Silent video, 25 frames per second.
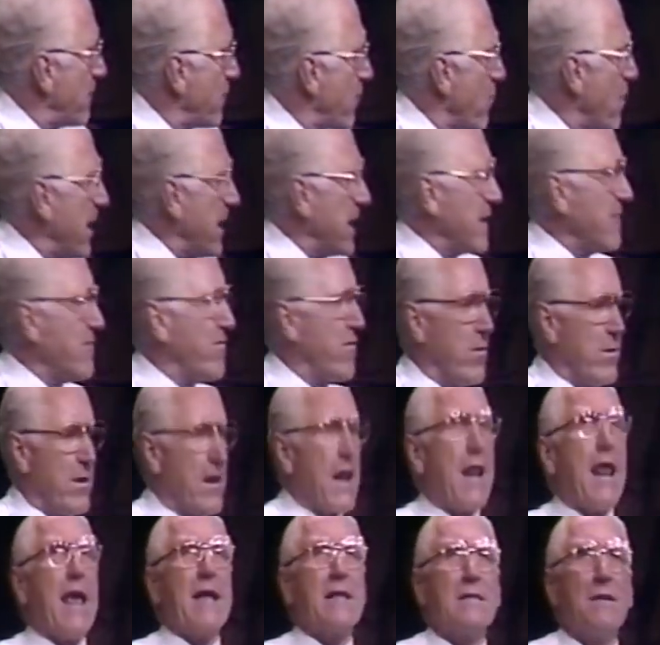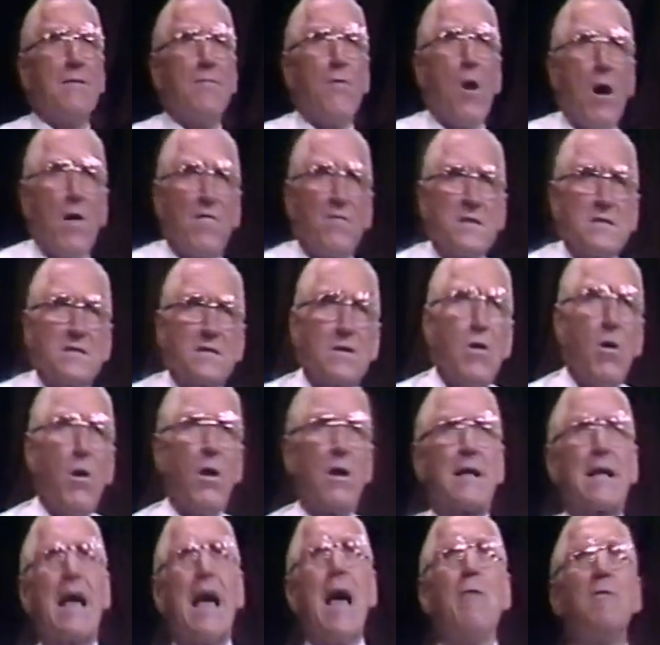running for an elective office
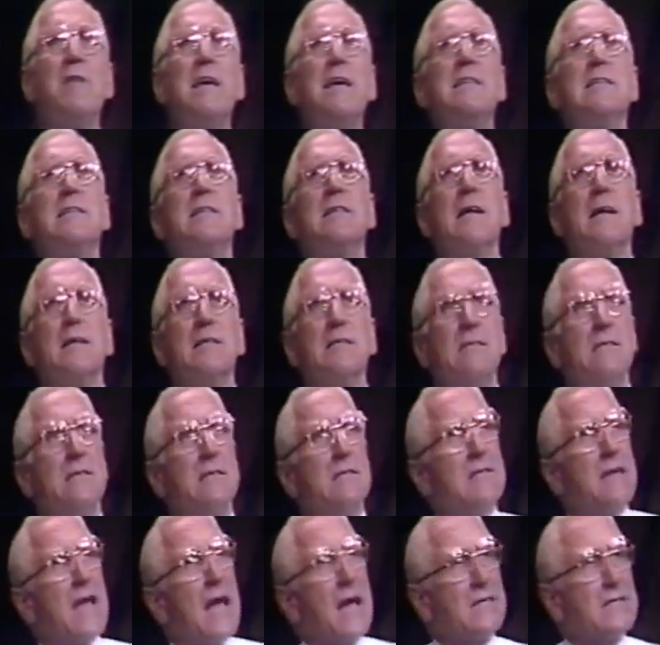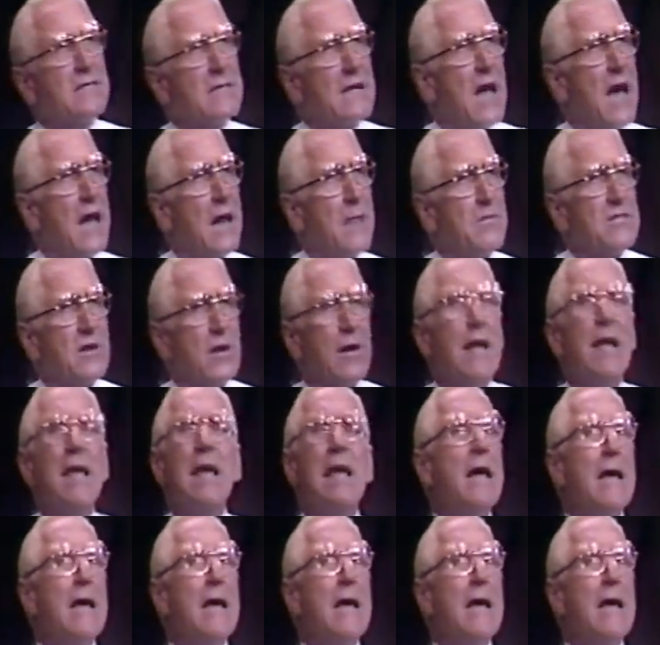called County Judge in Jackson County, Missouri.